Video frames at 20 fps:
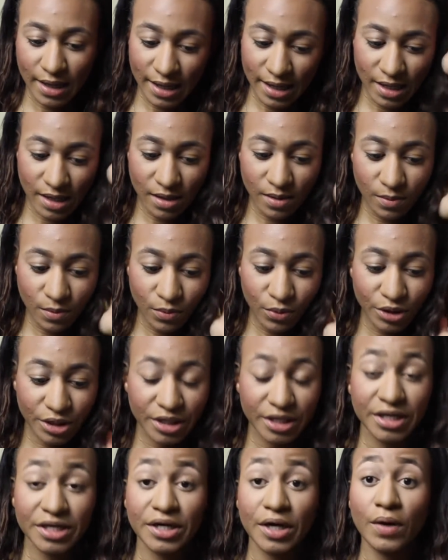we're
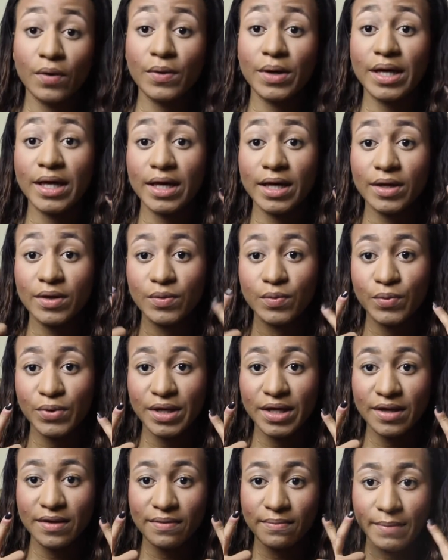gonna go in
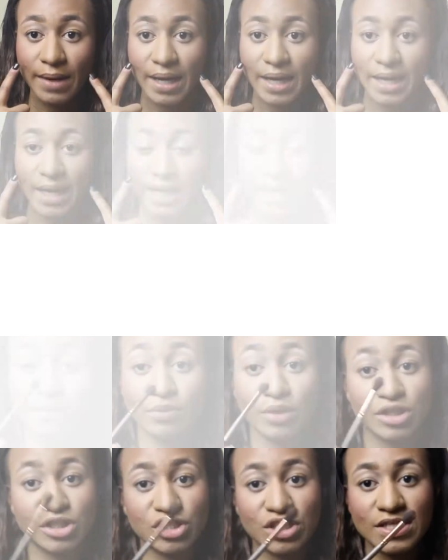with my eye
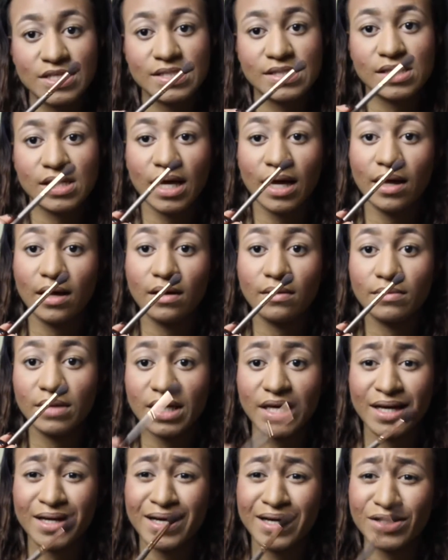brushes.
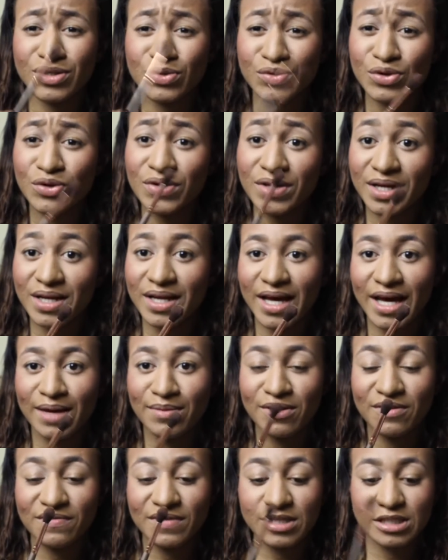Again, I don't know the
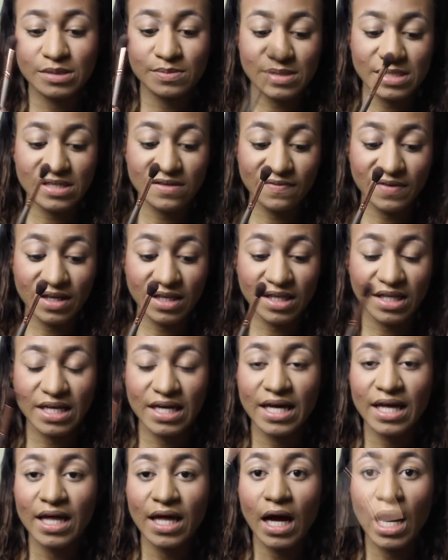name of it
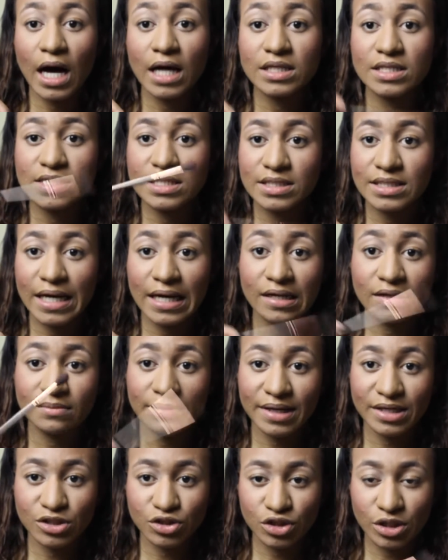specifically. I'll list it down in
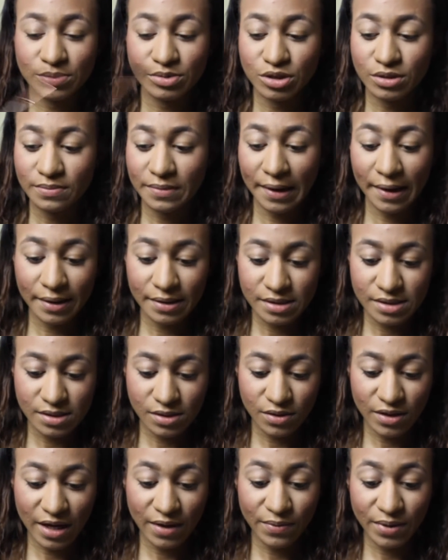my description box
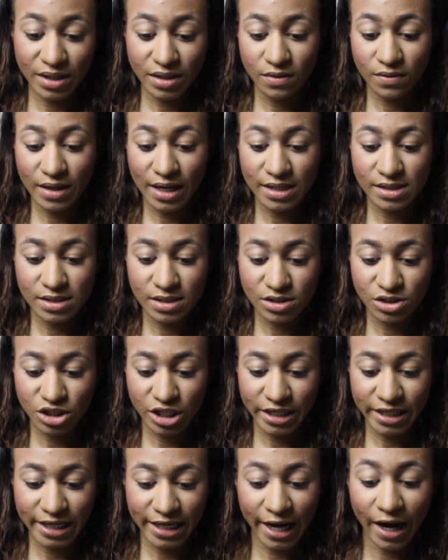so that way you guys can
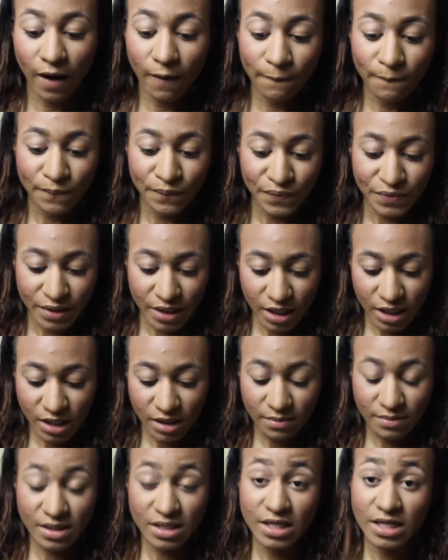check it out.
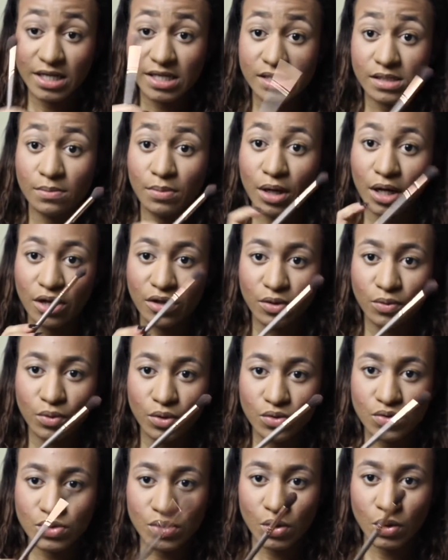And it is a part of the
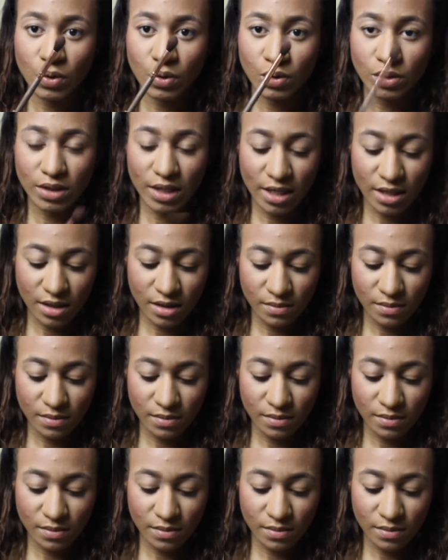rose gold